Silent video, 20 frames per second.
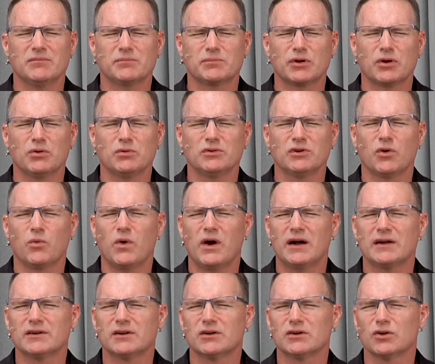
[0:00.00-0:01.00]
Prone to
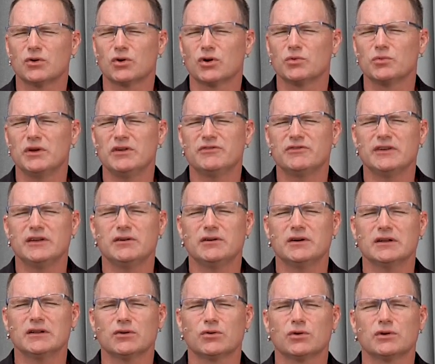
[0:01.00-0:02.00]
wander, Lord, we feel
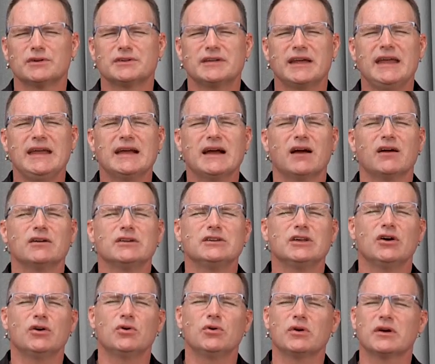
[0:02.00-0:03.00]
it. Lord, take our
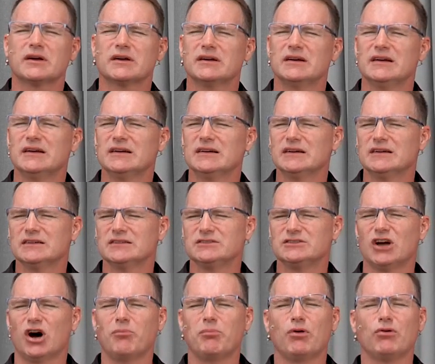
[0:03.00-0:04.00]
yoke,
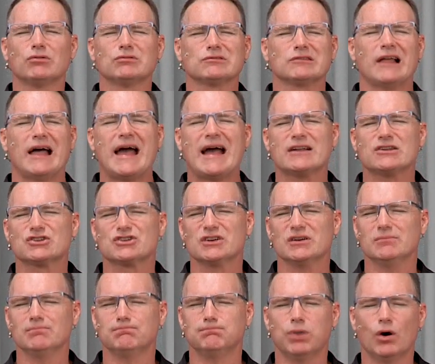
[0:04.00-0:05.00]
double latch
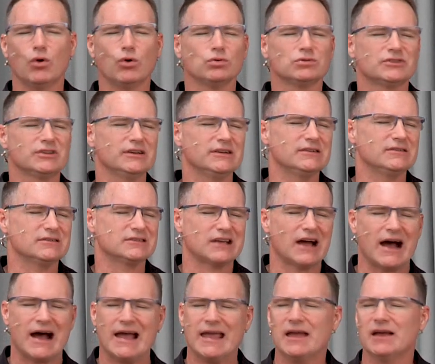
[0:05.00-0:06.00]
it, bolt it,
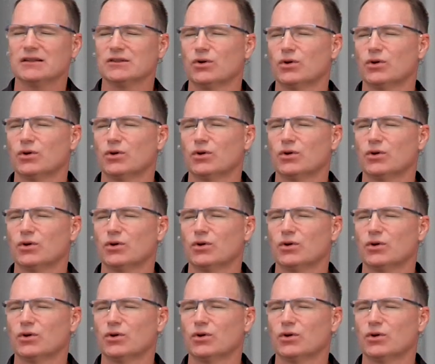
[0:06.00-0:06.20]
tie it.